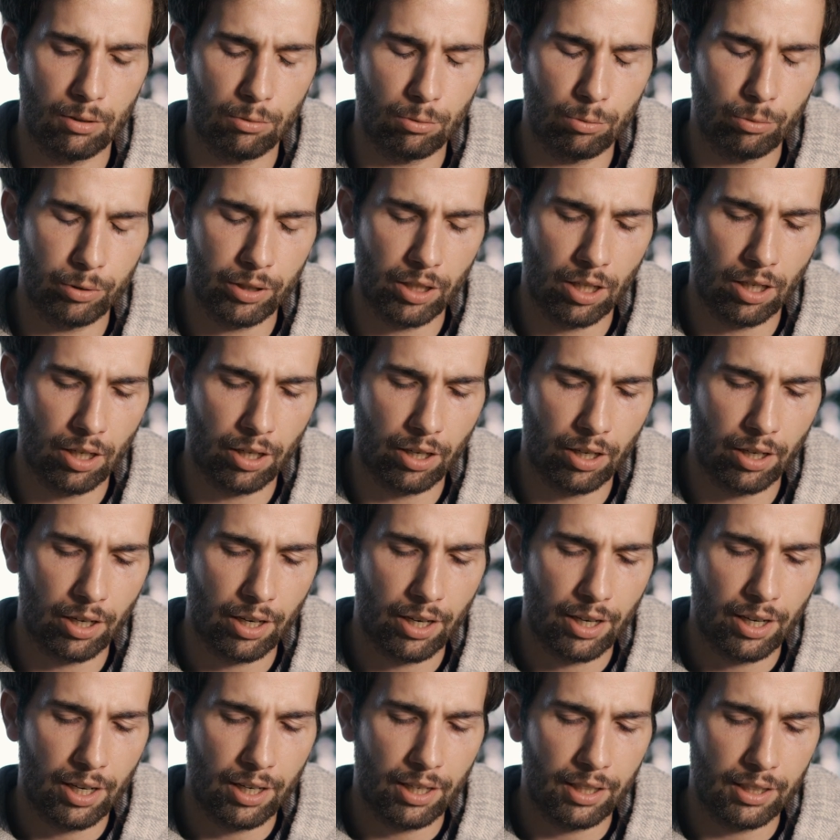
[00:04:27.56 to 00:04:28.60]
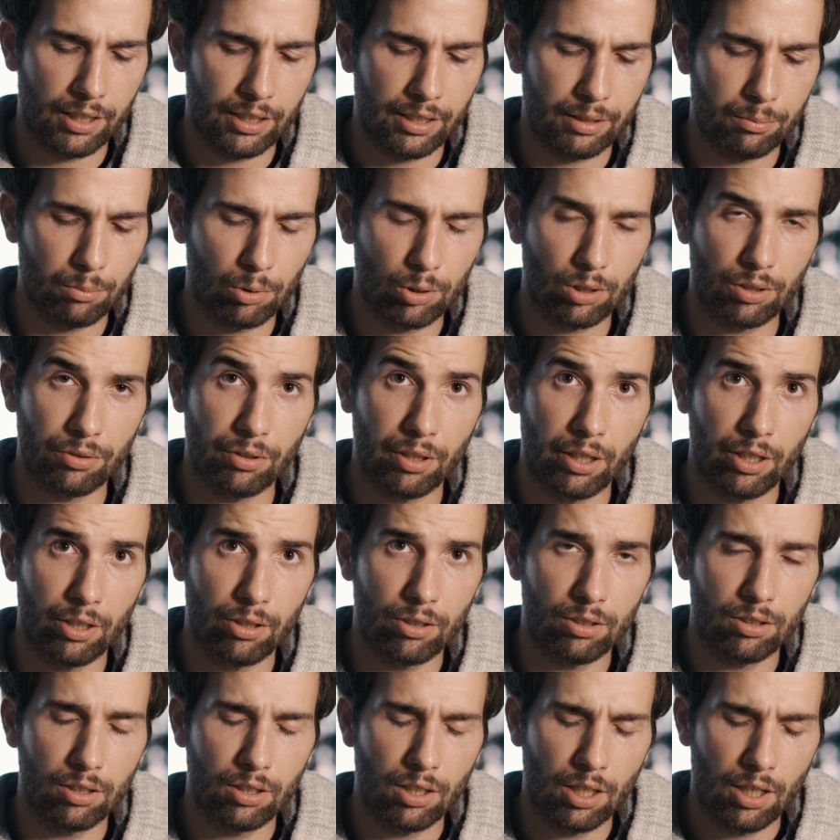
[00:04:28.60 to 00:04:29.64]
we are in
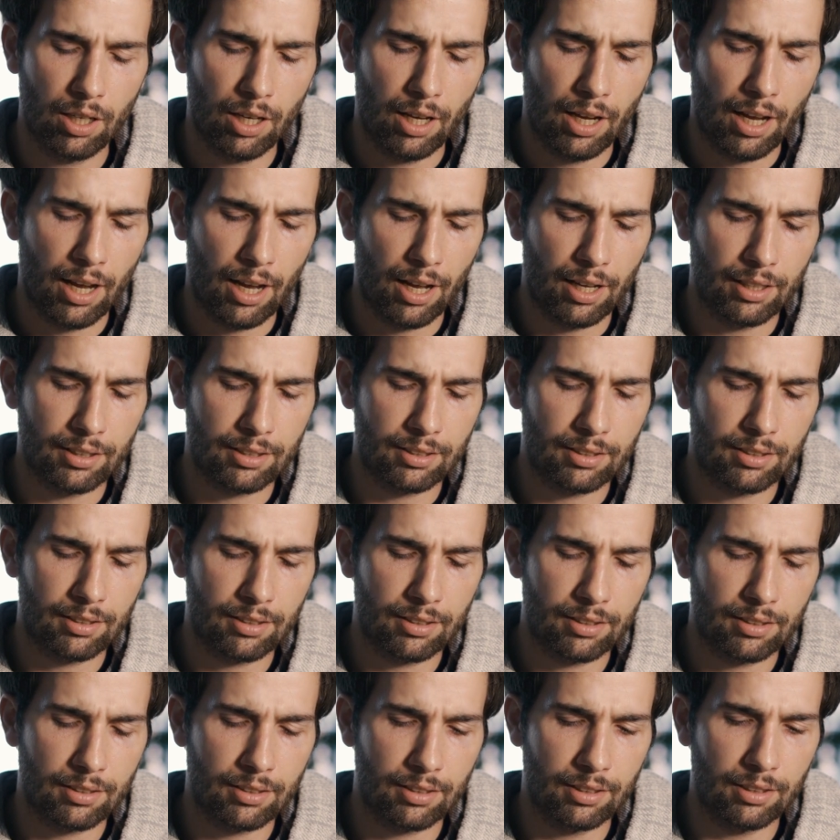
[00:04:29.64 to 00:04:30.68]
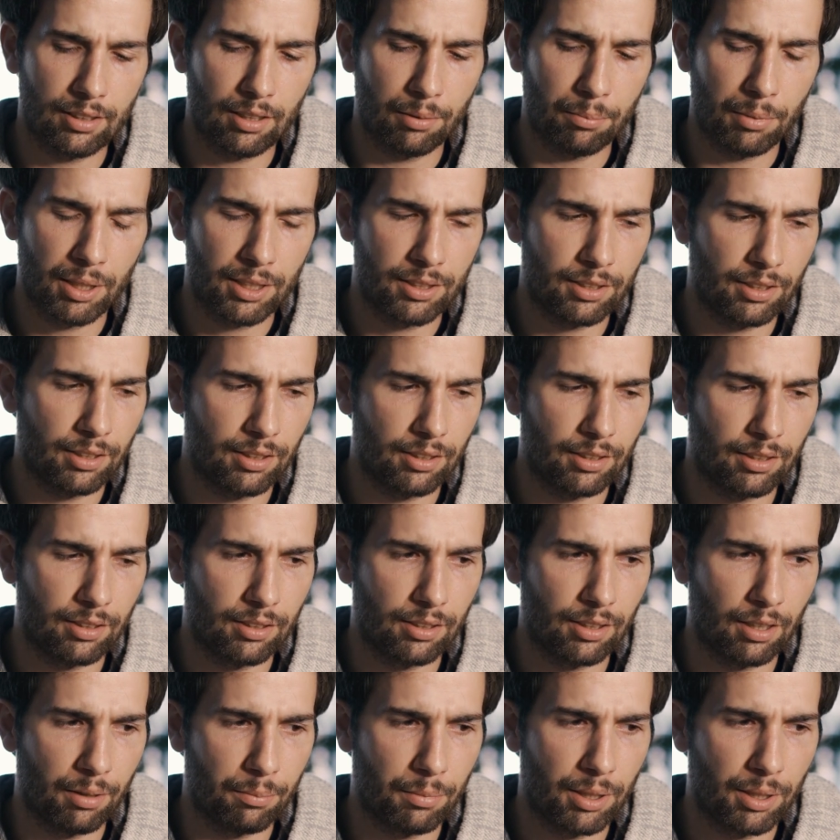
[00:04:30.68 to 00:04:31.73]
Montevideo has seen amazing